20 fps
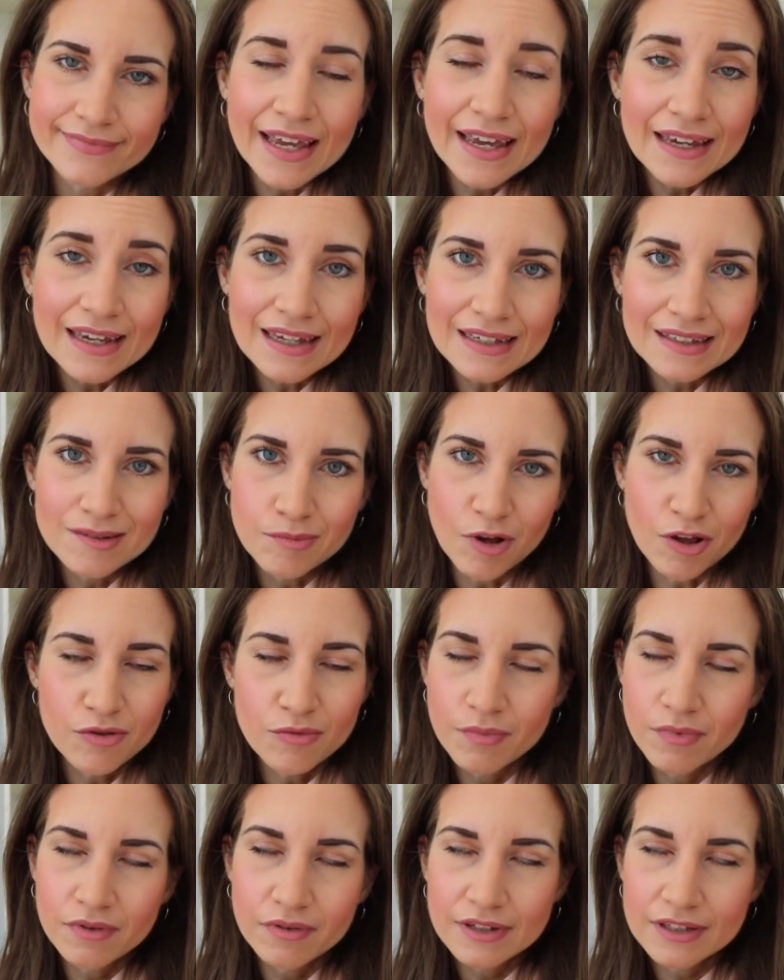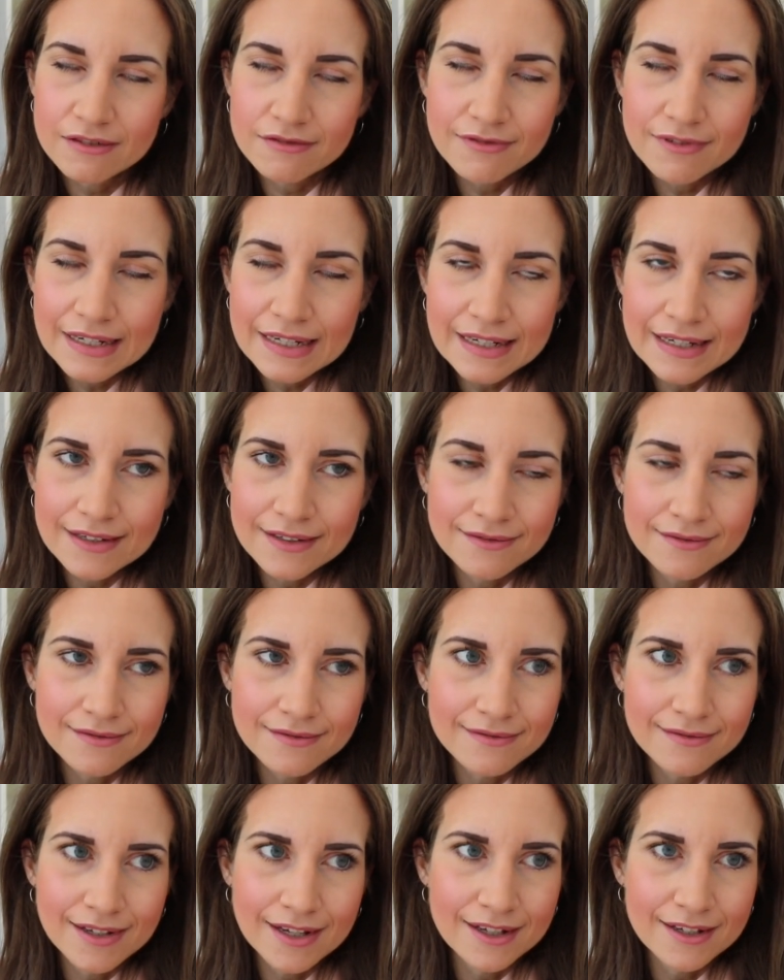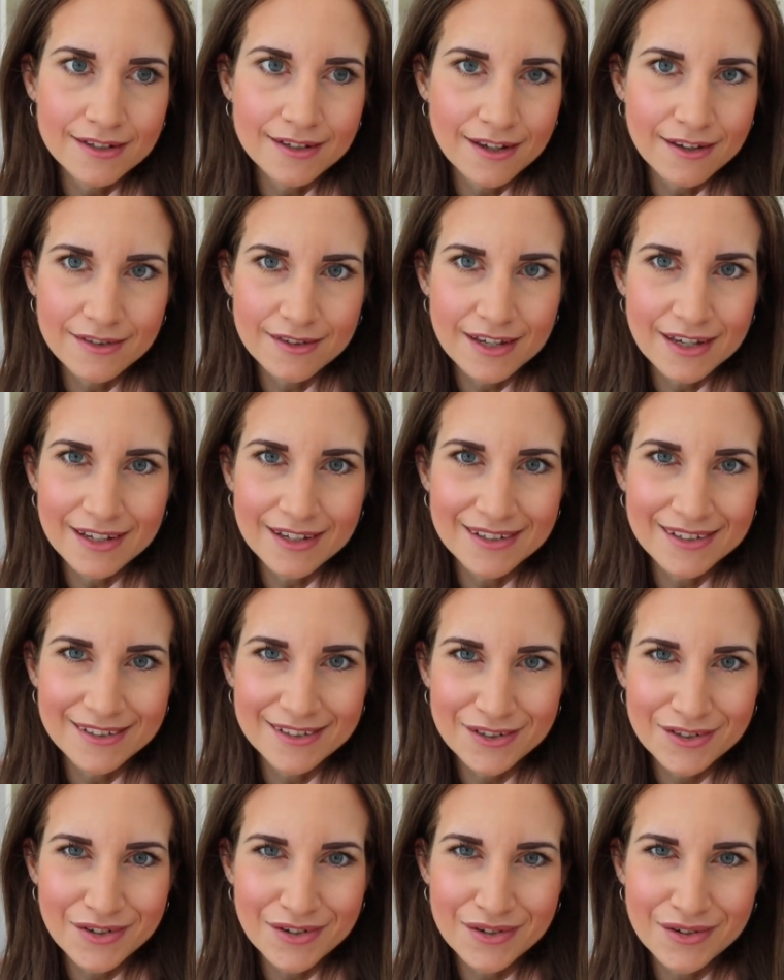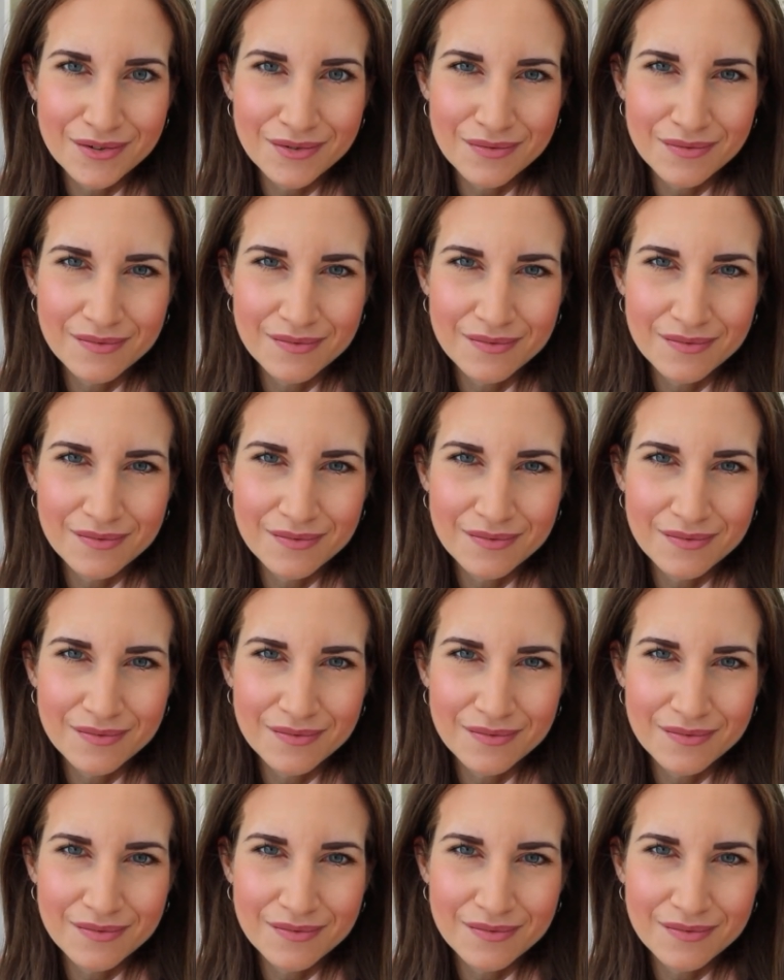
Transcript: it is possible. It's really nothing to